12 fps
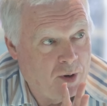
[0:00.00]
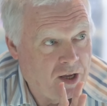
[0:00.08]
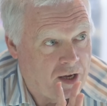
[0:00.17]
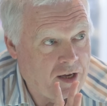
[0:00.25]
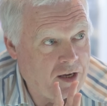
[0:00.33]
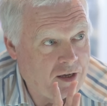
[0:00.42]

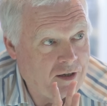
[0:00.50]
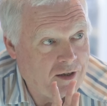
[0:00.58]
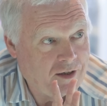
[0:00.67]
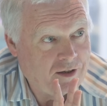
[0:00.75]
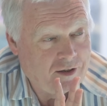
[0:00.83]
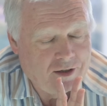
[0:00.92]
B,
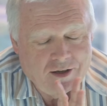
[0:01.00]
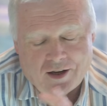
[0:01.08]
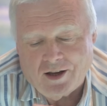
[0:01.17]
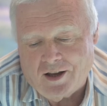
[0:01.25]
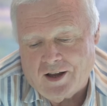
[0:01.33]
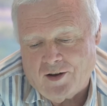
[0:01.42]

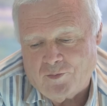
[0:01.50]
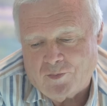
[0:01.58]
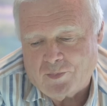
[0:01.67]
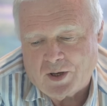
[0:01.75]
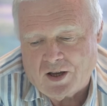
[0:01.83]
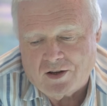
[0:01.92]

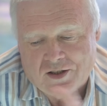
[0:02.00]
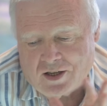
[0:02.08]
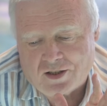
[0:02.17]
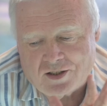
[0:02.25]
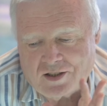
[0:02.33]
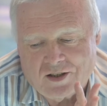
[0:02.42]
because
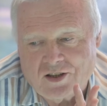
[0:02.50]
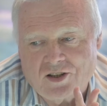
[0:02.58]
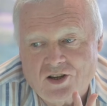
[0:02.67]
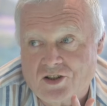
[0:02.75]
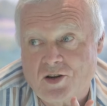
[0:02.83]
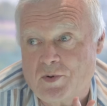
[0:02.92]
it's
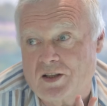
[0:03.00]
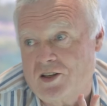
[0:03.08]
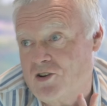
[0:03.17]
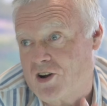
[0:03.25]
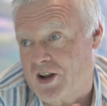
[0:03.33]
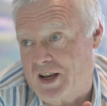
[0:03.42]
you're
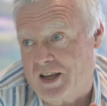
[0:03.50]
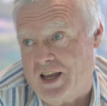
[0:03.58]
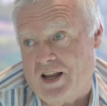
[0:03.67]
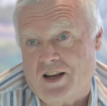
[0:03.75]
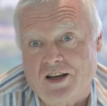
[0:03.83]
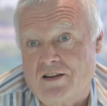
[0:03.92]
typically not going to
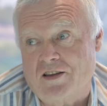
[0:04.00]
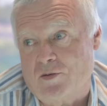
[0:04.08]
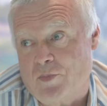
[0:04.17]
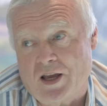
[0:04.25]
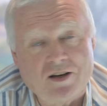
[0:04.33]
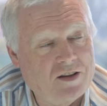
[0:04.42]
get
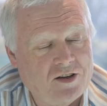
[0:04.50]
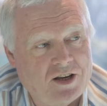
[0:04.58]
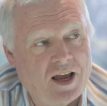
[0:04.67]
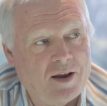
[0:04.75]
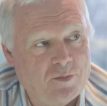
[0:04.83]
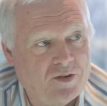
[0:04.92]
anything better than
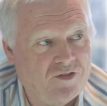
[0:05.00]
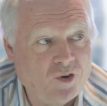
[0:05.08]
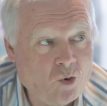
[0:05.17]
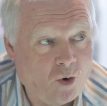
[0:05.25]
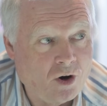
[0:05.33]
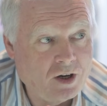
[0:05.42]
you had
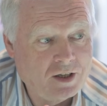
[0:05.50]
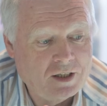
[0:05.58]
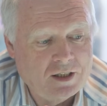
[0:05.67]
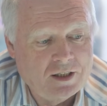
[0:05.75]
before,